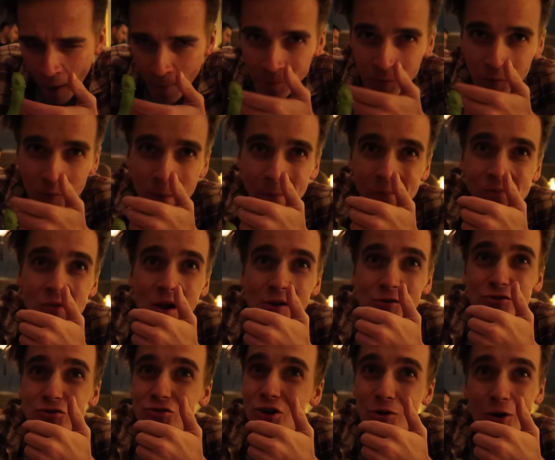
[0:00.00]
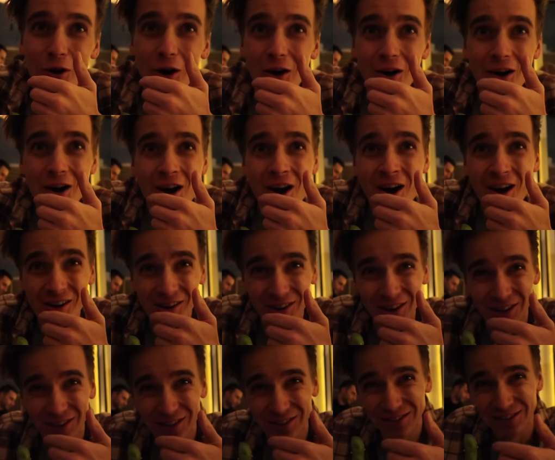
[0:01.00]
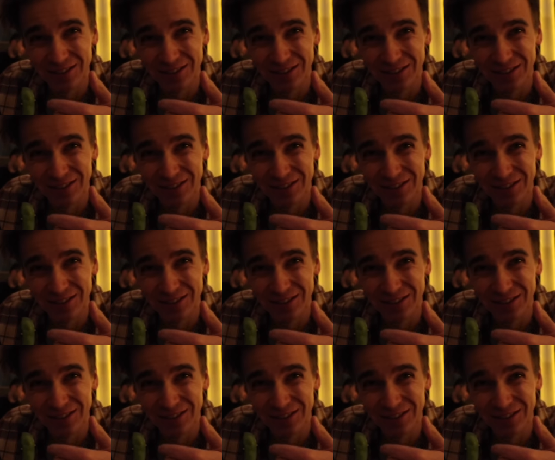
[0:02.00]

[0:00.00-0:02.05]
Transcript: Looks off it like that you're sucking off Mikey.